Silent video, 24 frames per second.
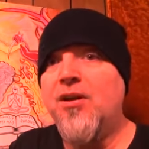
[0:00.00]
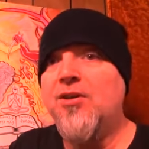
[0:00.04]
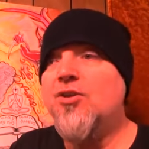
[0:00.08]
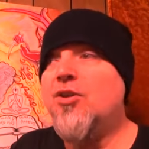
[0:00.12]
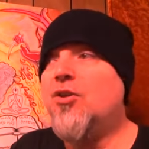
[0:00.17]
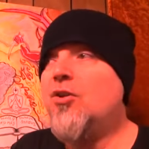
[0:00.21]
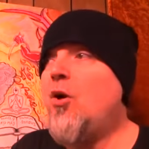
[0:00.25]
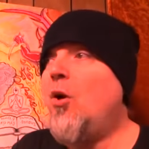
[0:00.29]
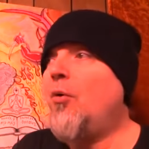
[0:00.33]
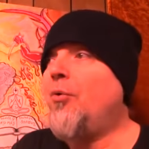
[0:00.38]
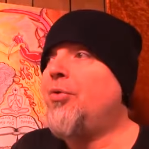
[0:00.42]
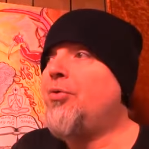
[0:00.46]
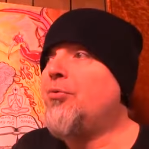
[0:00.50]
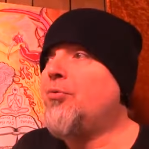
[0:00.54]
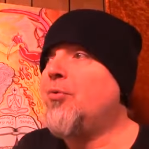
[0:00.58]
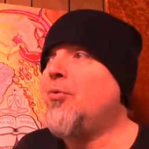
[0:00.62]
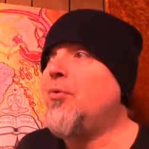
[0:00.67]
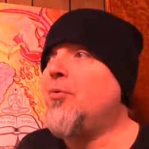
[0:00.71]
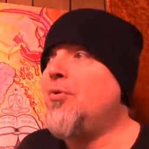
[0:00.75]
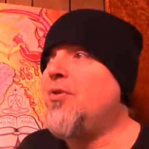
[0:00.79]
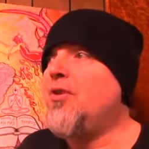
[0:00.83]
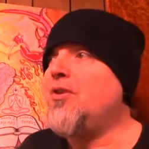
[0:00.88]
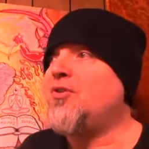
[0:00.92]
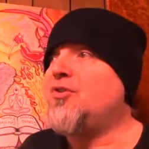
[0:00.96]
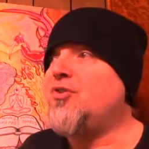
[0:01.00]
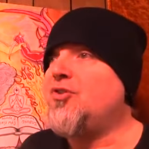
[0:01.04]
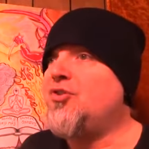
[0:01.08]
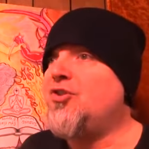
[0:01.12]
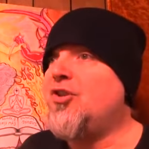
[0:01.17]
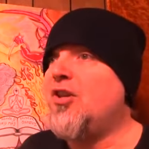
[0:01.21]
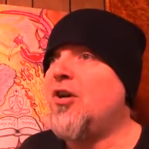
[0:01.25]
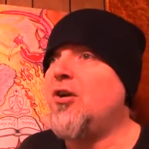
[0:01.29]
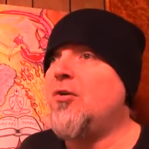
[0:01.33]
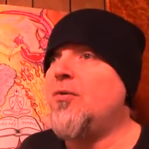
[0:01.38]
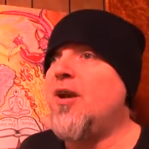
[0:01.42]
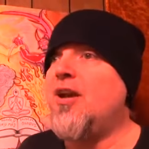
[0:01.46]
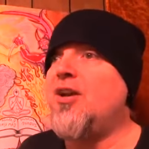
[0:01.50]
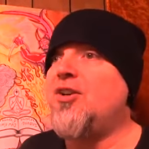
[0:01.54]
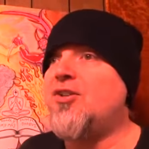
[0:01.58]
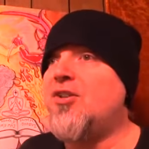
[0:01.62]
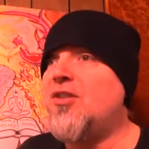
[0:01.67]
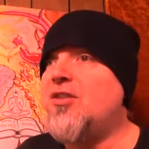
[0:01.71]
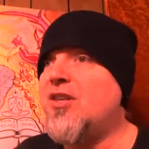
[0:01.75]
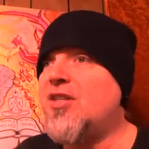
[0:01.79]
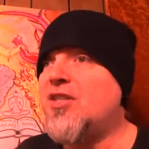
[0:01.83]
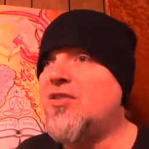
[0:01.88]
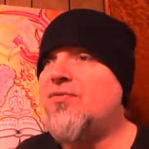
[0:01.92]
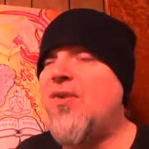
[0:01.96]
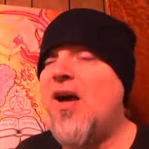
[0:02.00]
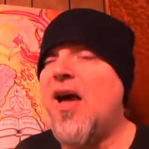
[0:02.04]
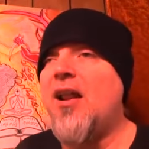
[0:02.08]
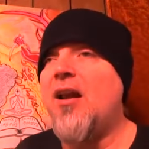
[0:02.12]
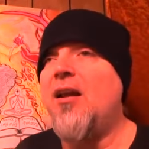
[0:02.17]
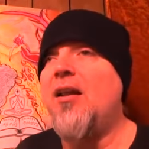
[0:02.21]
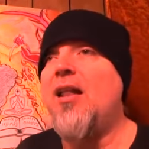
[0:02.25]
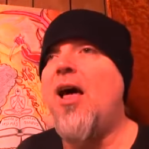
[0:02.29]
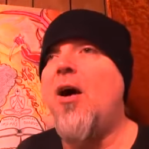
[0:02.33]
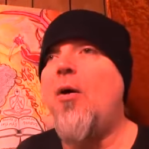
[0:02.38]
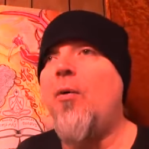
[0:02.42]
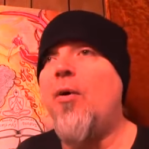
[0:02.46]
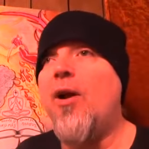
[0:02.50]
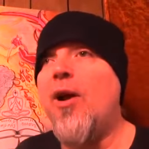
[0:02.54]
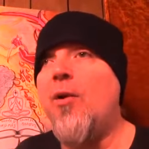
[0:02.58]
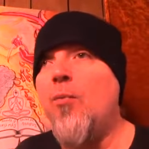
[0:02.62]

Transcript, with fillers: to go through this generation, this final hour,